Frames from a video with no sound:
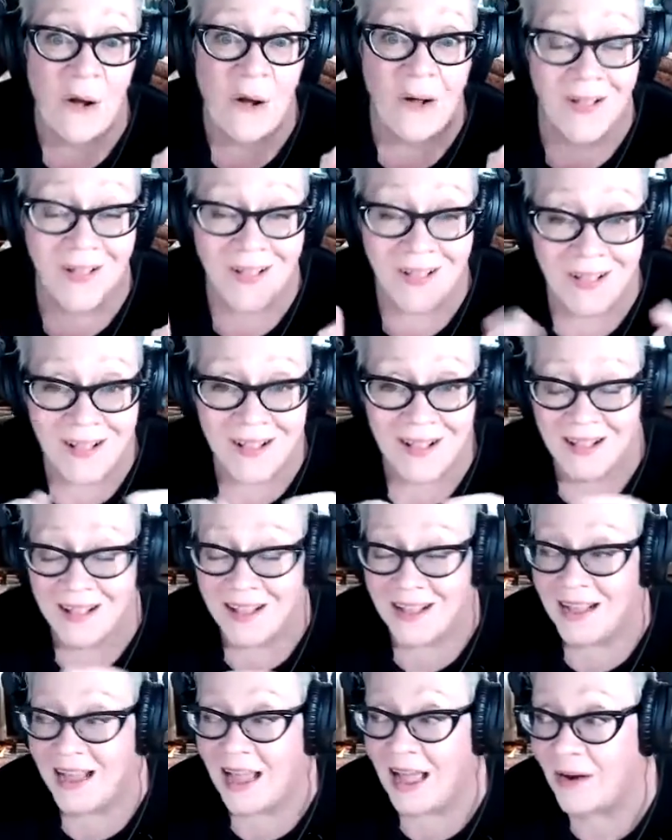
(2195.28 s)
all.
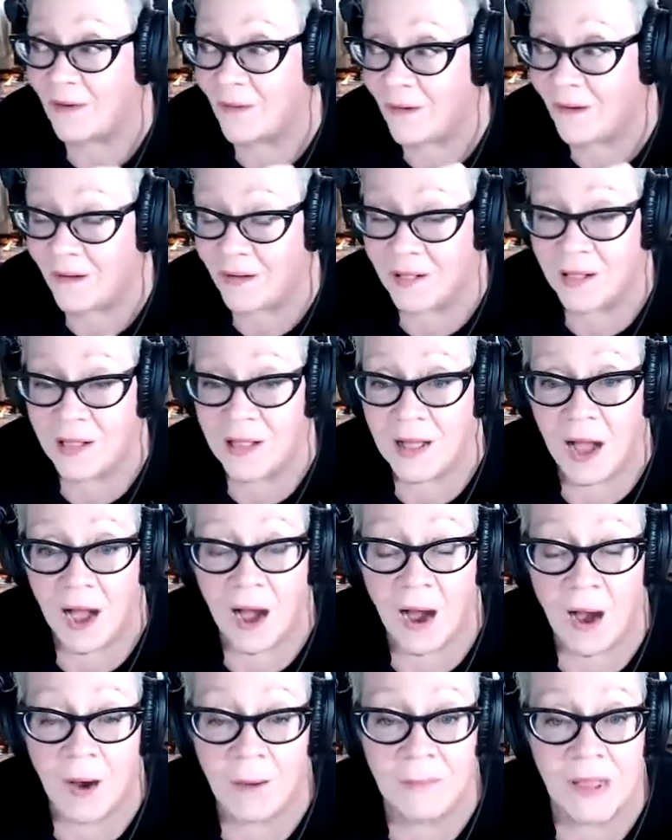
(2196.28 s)
At all.
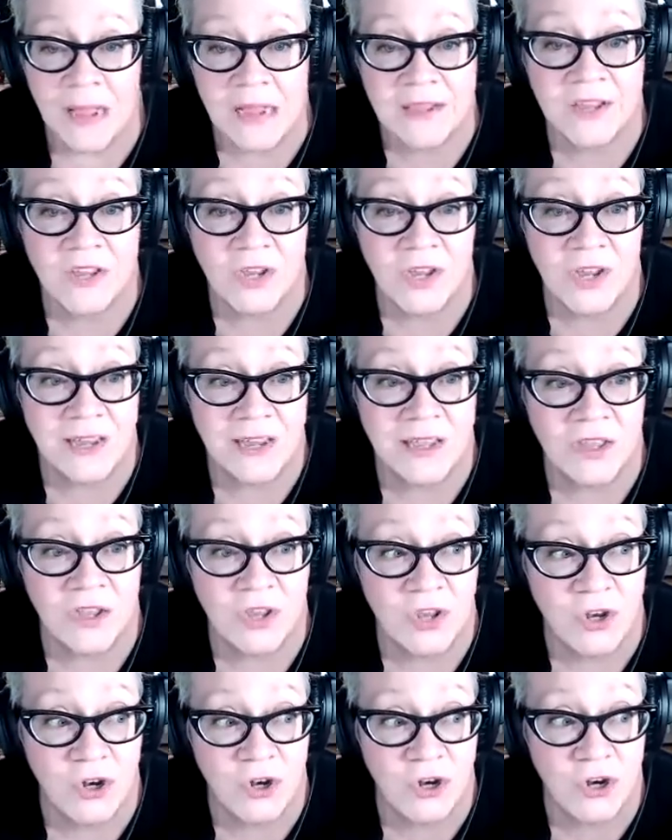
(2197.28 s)

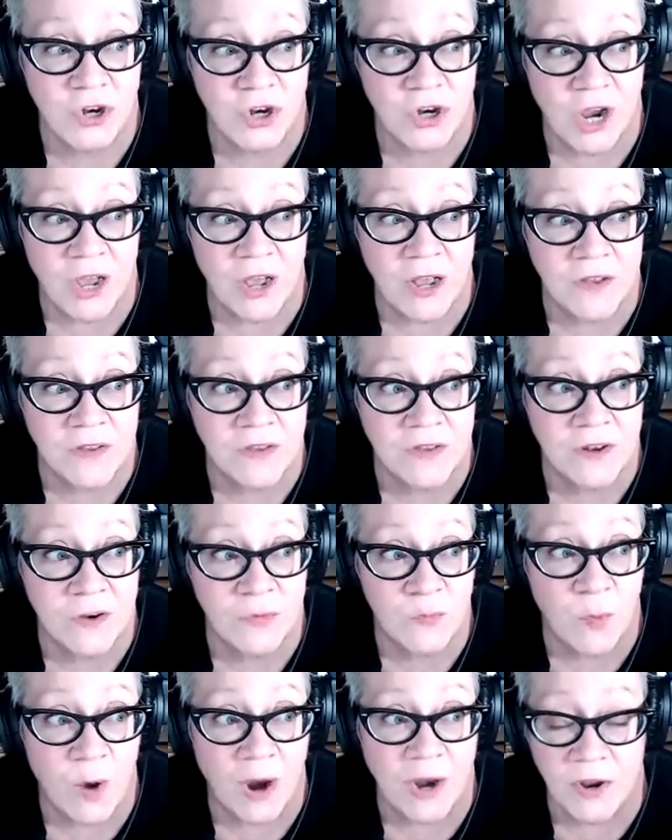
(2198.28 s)
It's
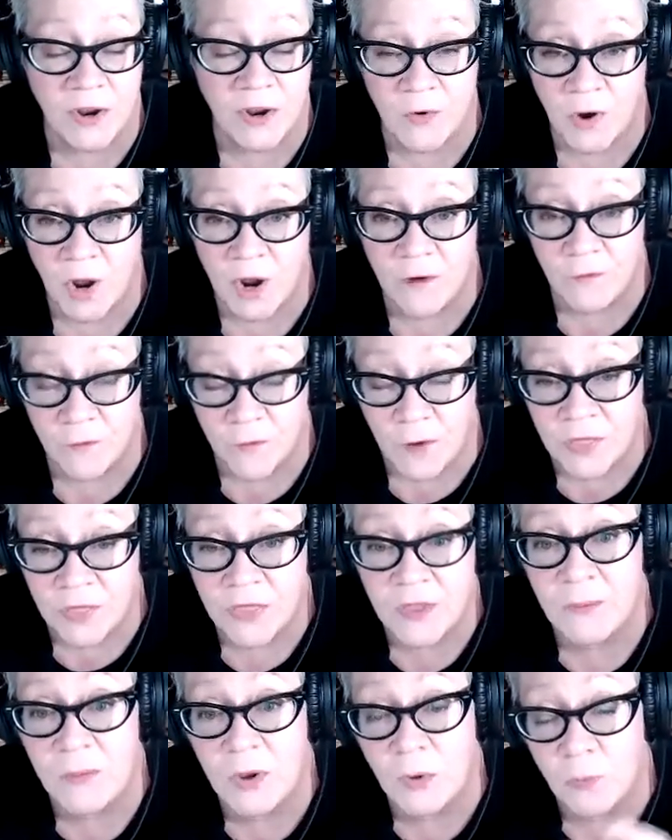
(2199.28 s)
just when you confront
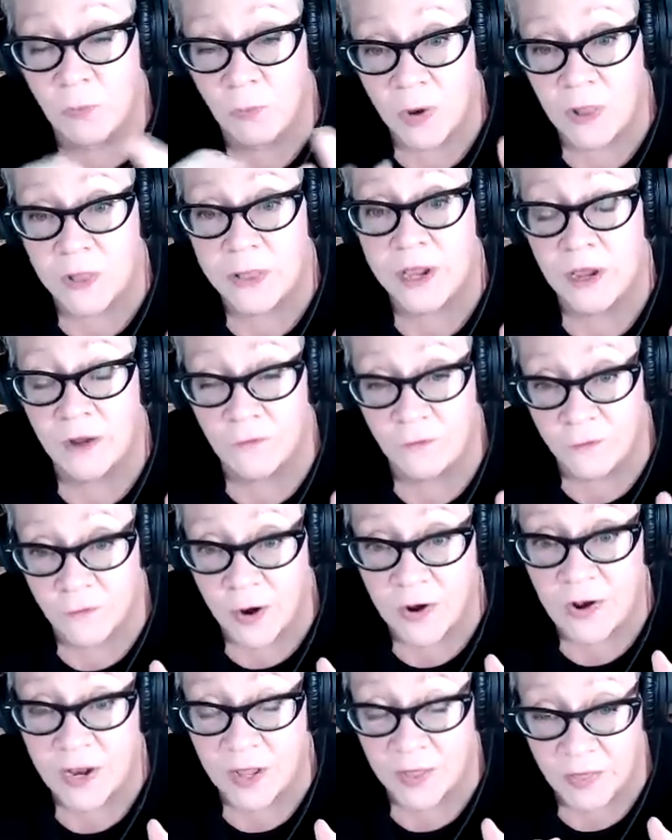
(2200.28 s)
them, you're really
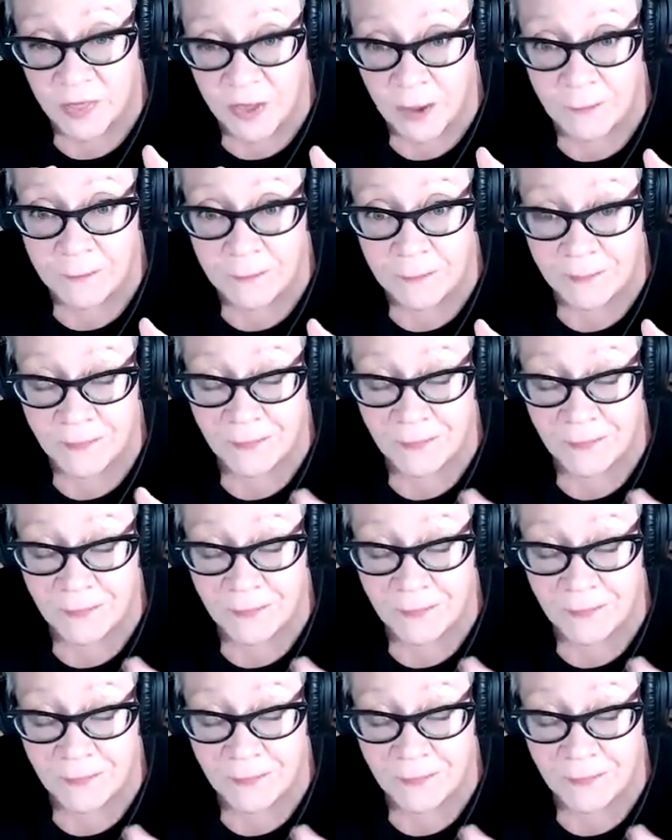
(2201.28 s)
confronting them.